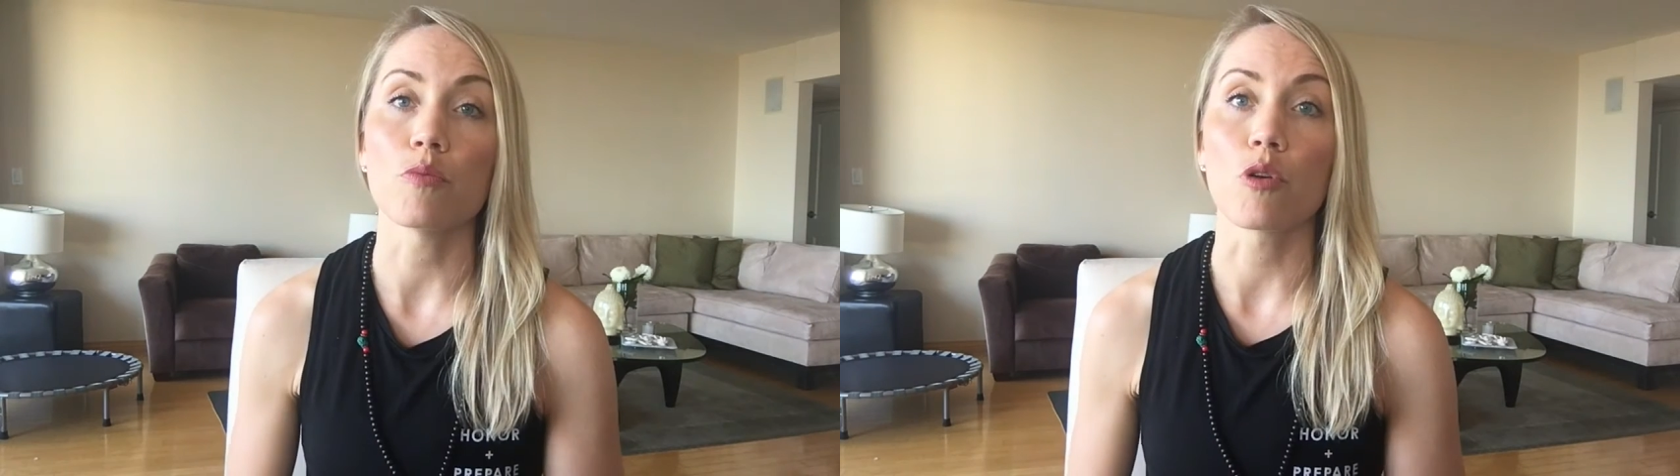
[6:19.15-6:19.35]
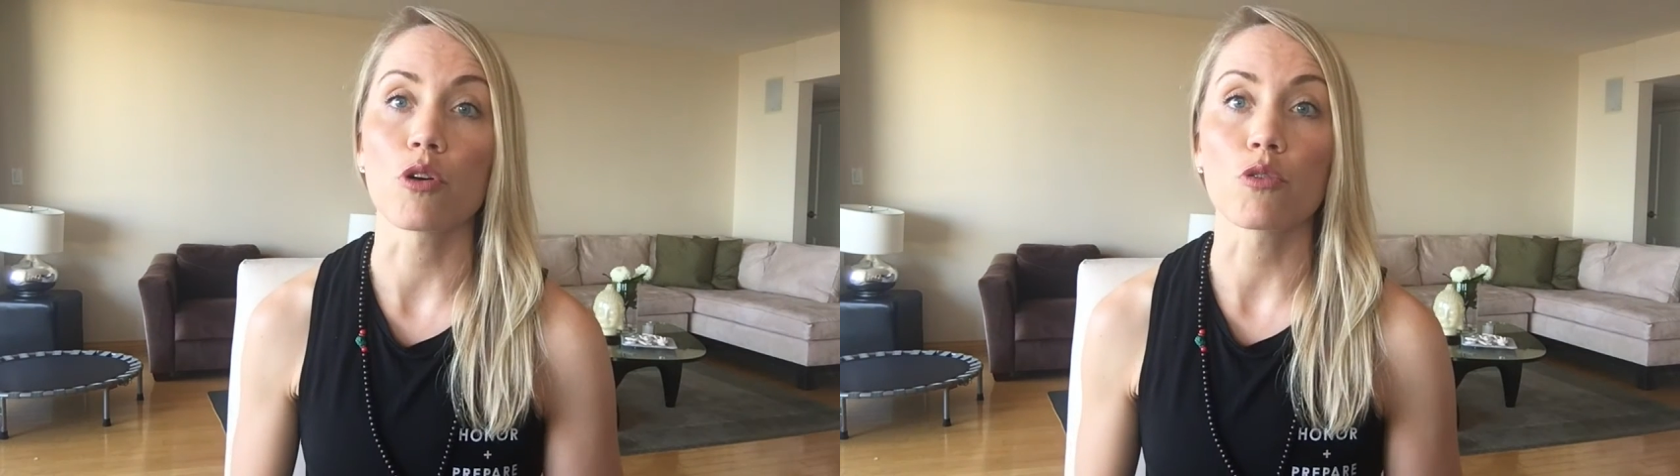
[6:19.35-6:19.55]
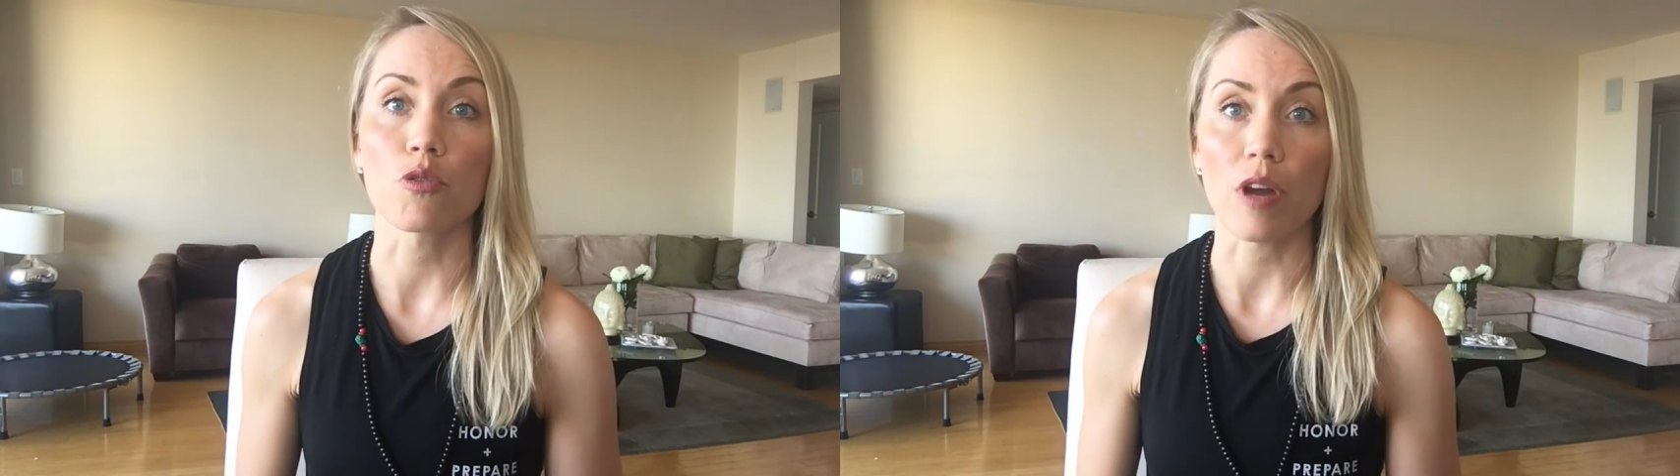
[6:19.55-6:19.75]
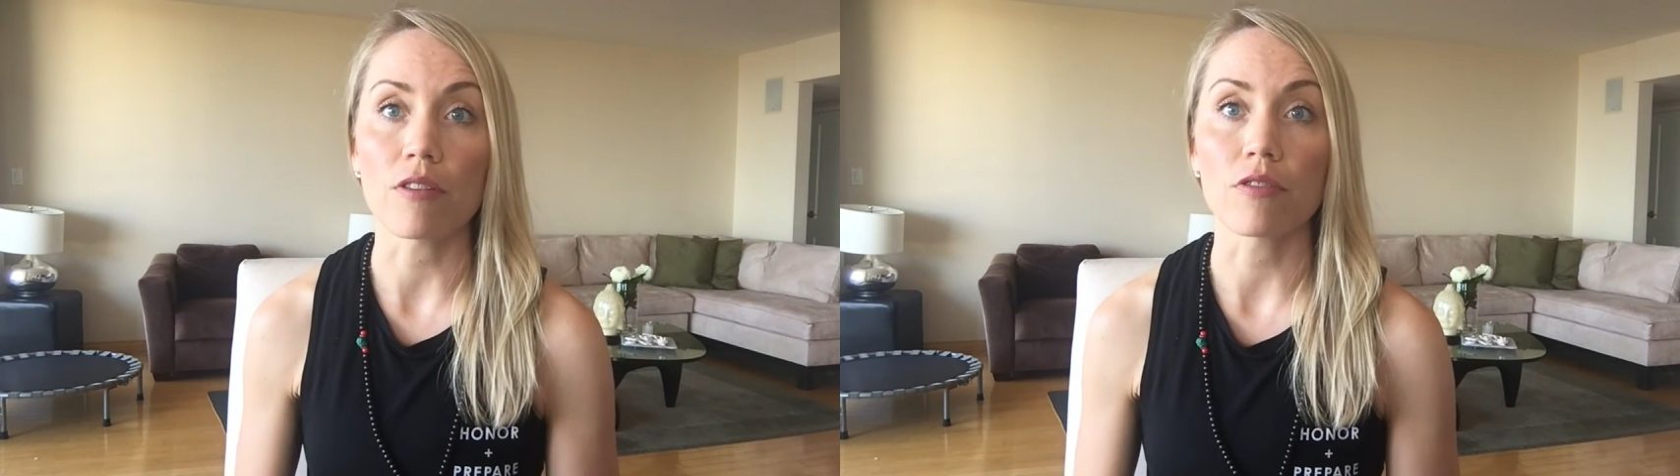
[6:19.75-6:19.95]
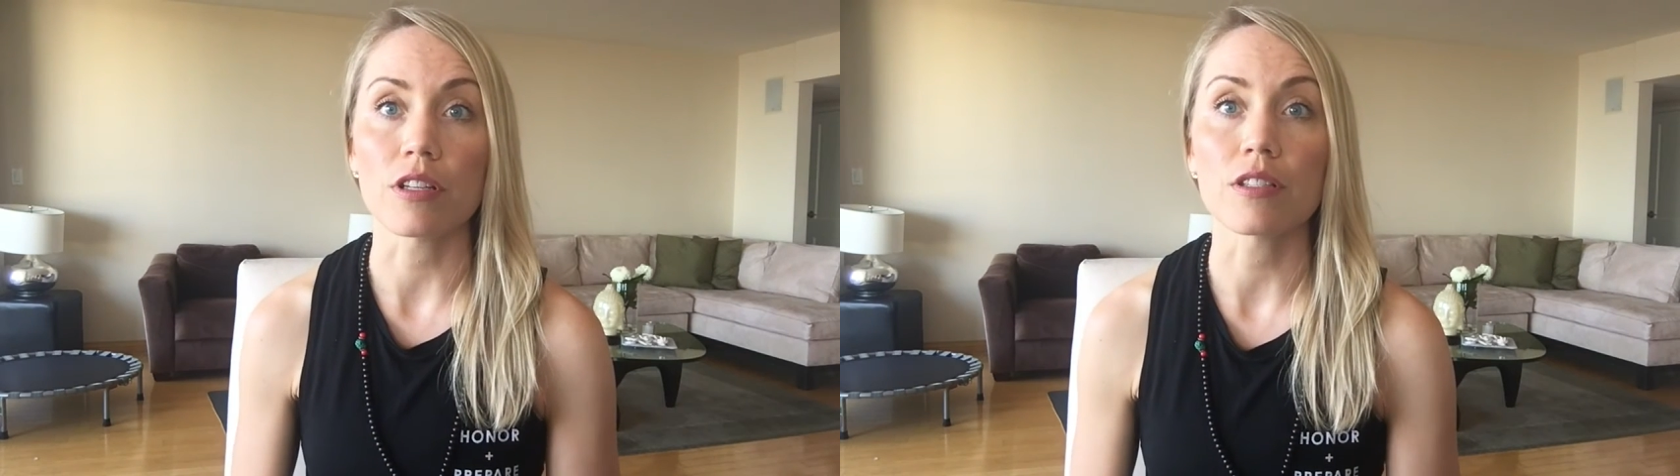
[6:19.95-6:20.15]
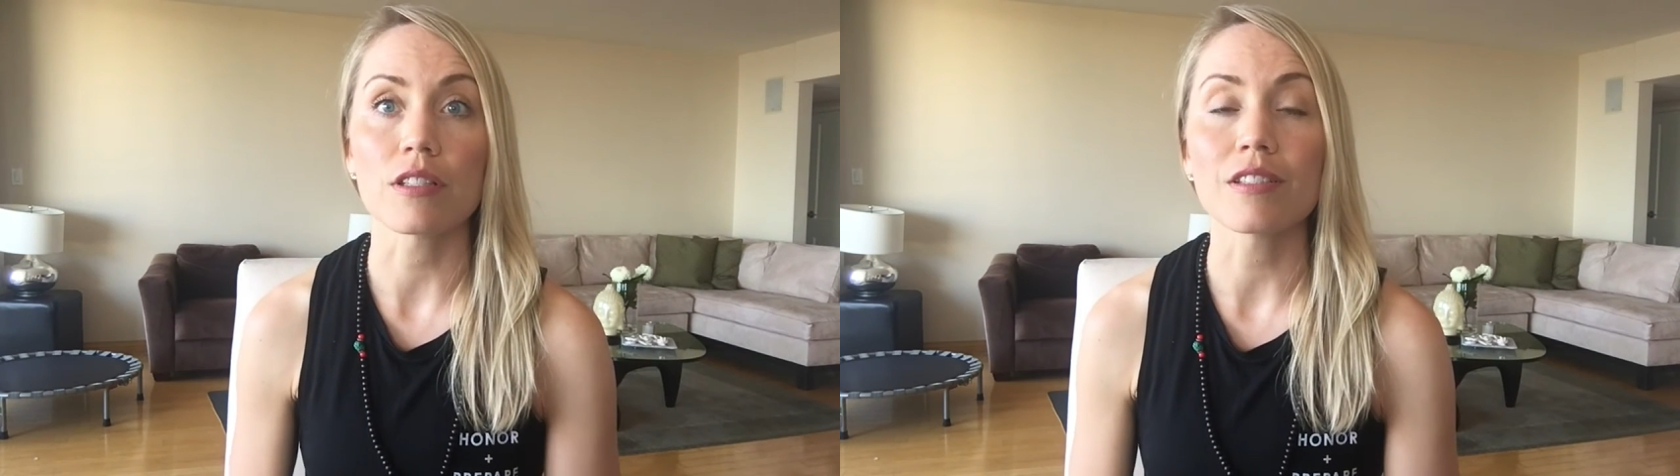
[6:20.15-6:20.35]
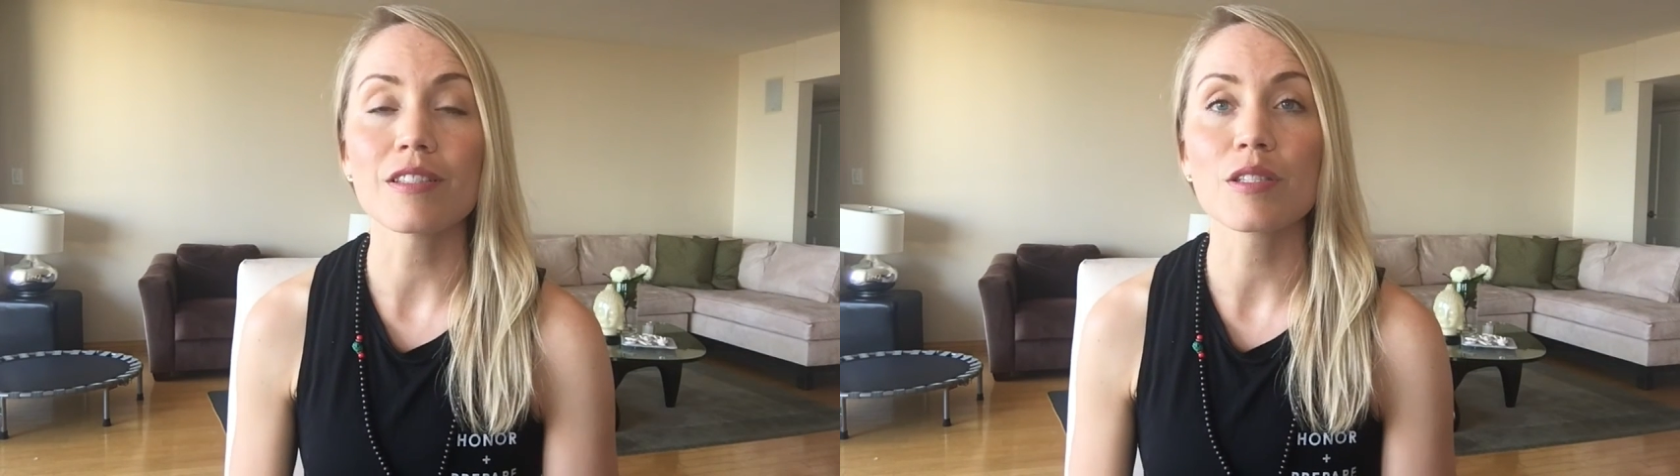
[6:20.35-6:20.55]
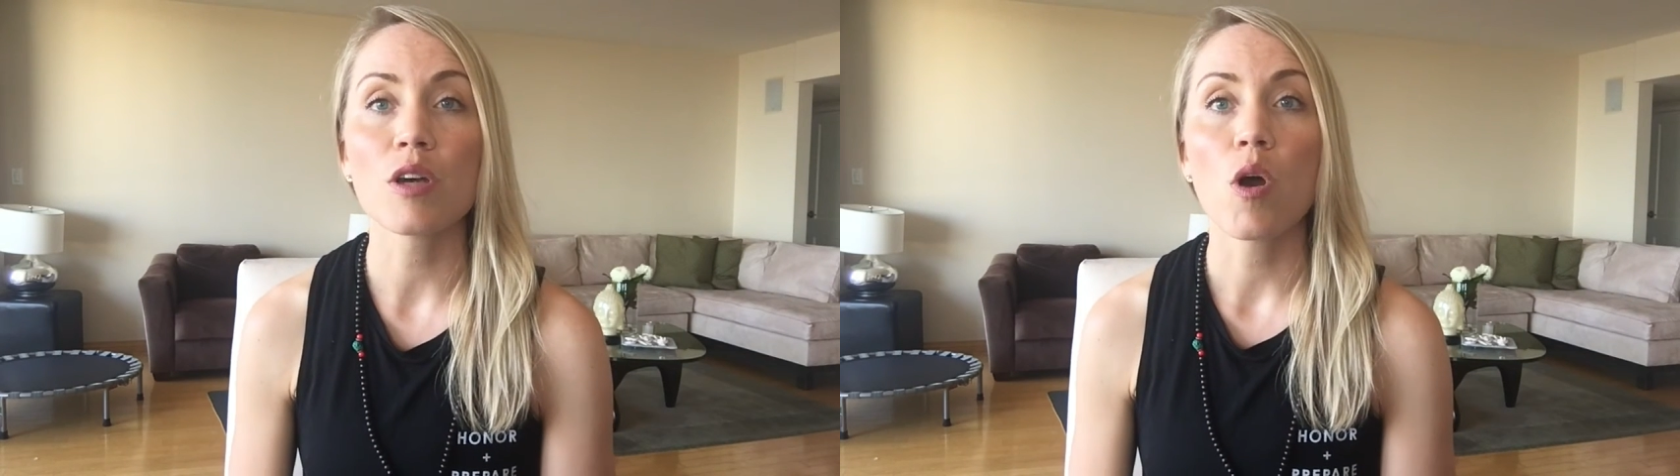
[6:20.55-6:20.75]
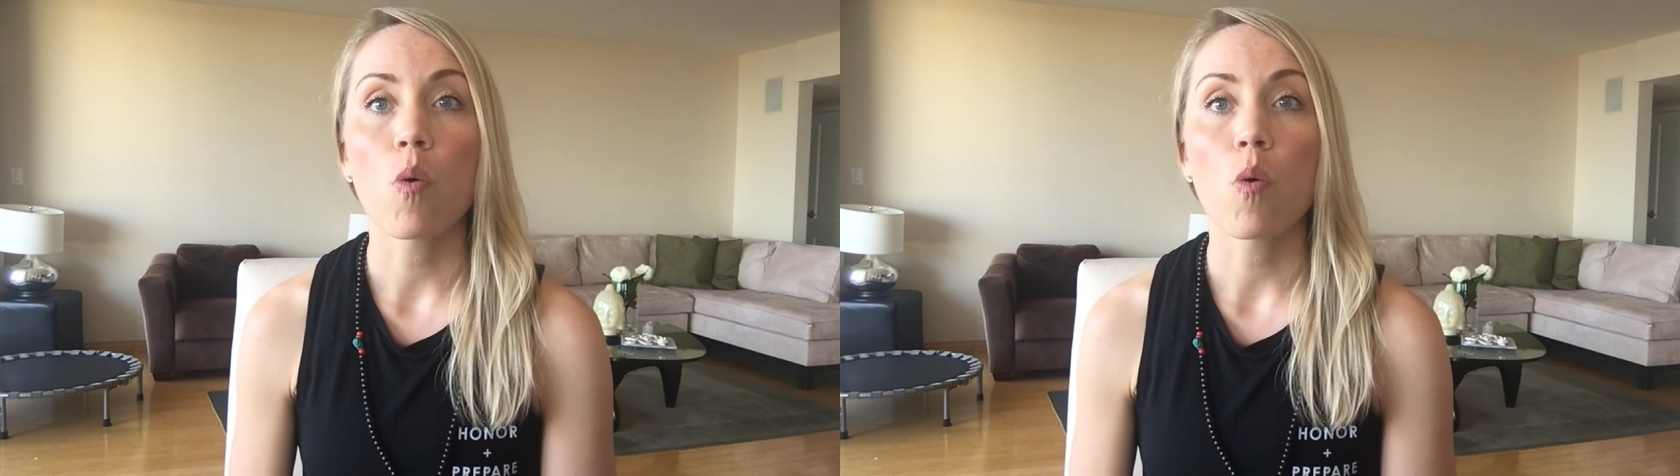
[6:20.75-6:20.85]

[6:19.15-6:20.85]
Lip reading: more great reasons